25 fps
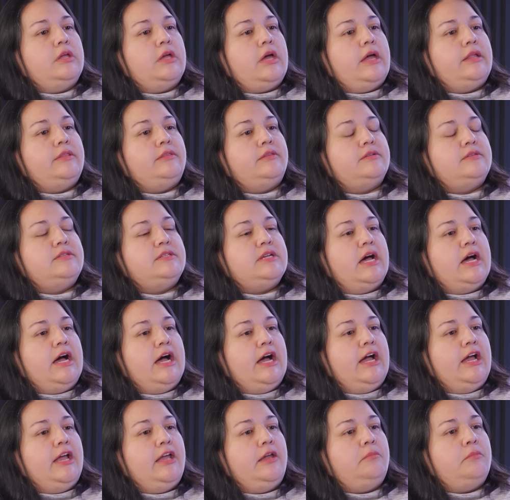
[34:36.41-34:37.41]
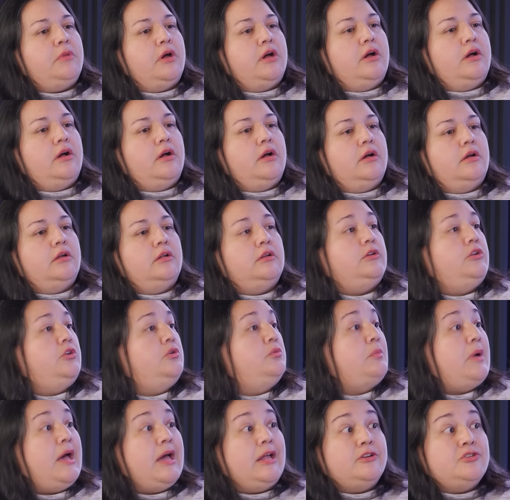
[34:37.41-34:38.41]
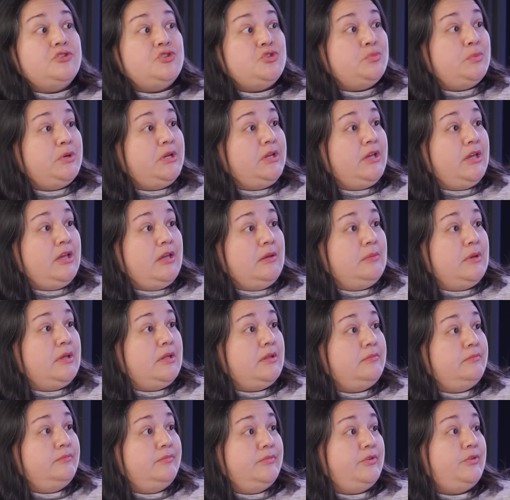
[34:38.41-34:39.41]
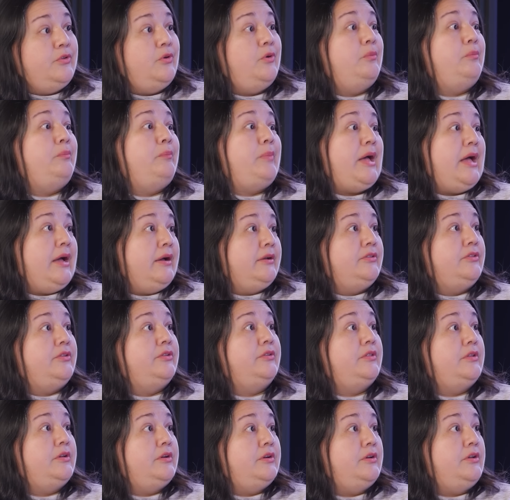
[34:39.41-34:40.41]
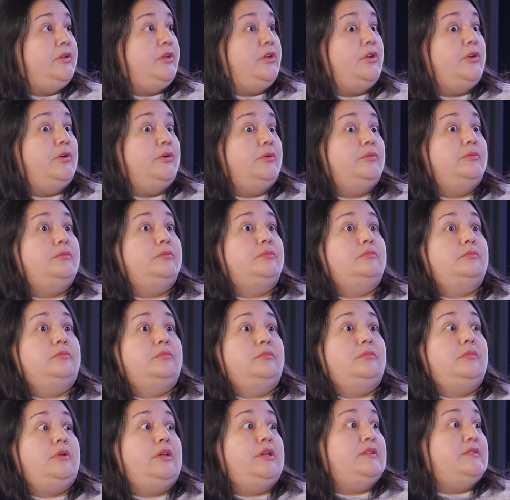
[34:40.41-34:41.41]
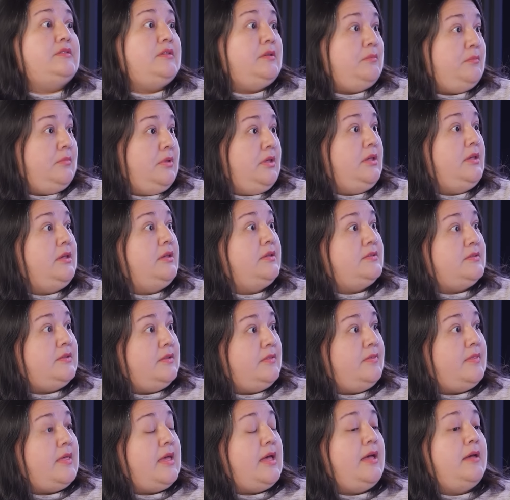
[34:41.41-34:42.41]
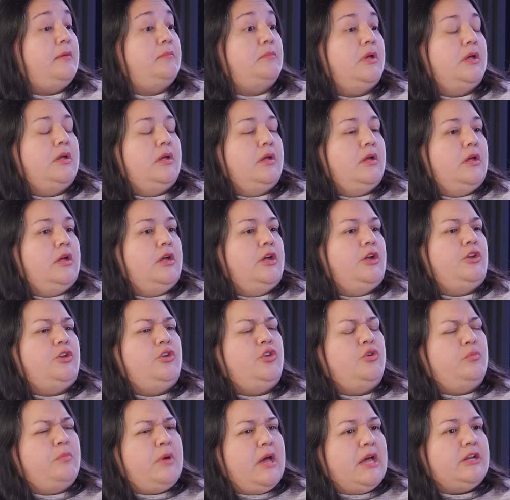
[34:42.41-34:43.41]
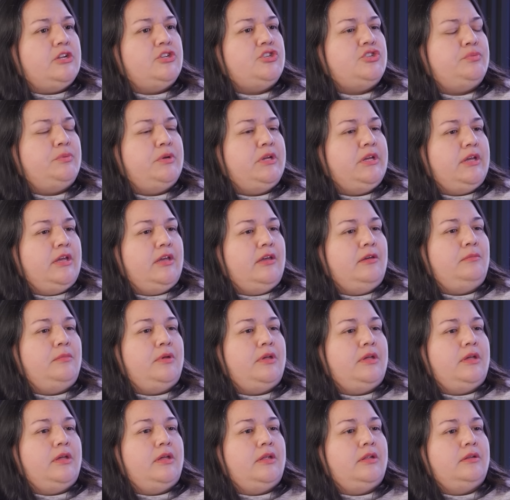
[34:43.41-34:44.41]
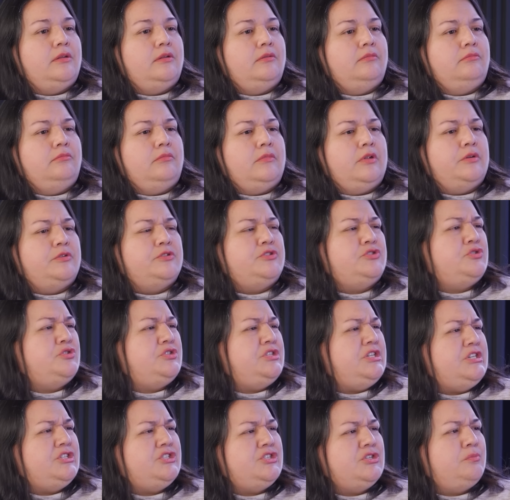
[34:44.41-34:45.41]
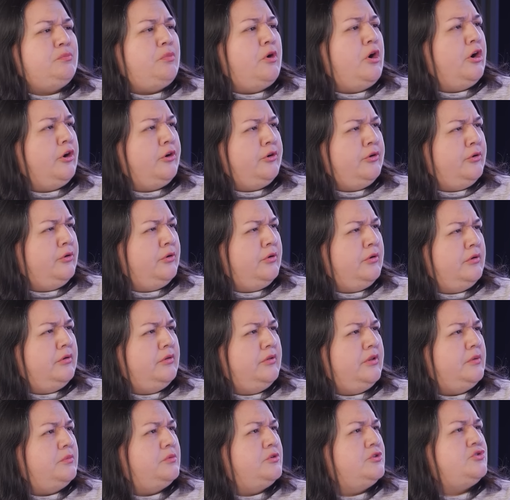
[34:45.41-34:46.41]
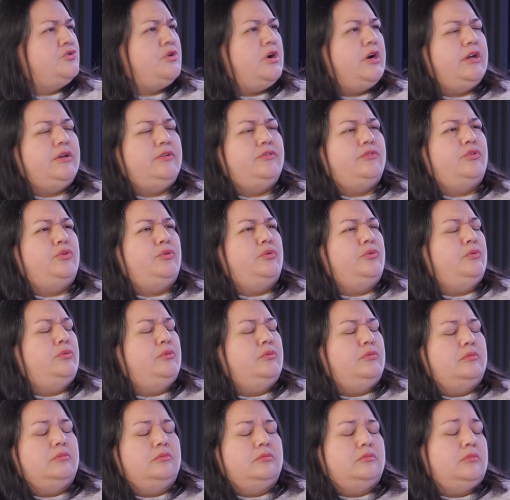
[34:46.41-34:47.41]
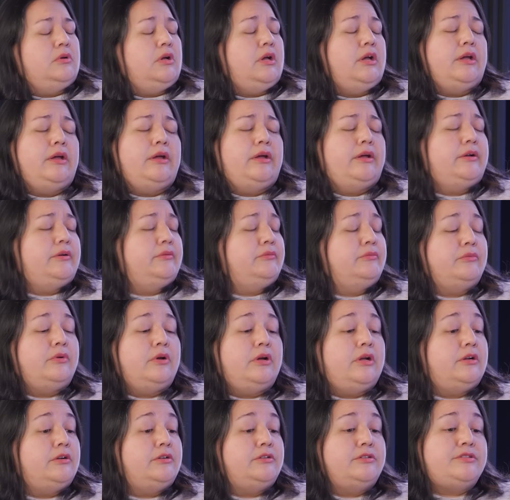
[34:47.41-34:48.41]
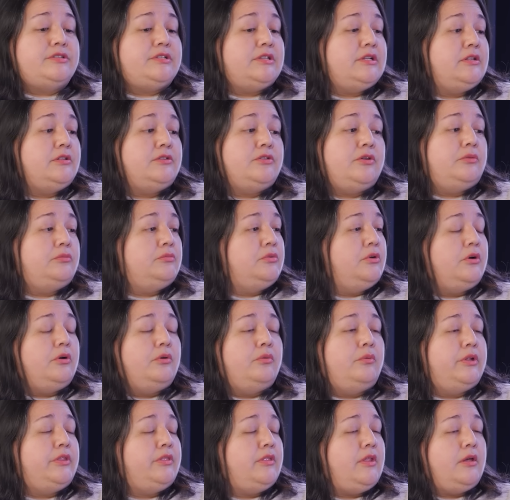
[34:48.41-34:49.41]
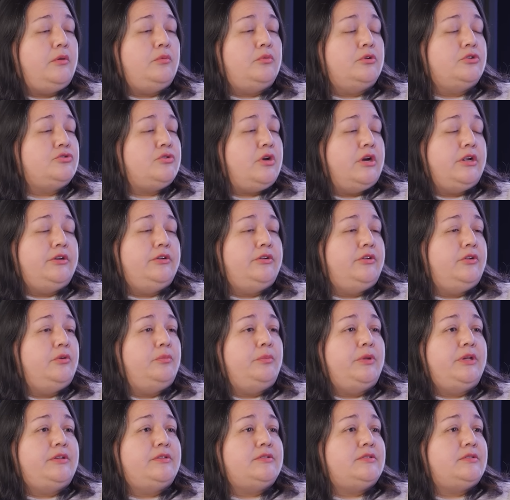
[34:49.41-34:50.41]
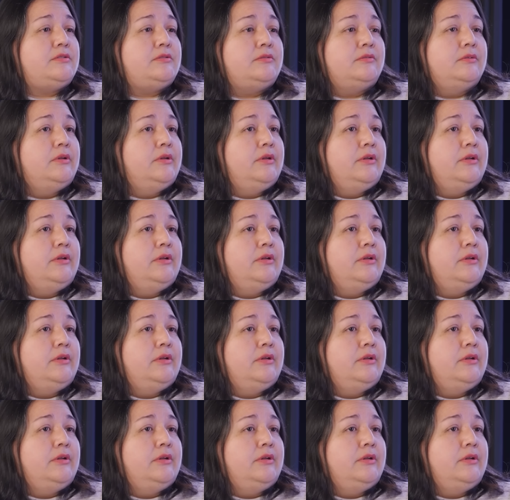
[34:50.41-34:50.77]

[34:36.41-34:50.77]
At the time, new management came in. So back to the, is it me? Is it them? New management came in. a strategic partner. They were trying to, I honestly don't know what they were trying to do, because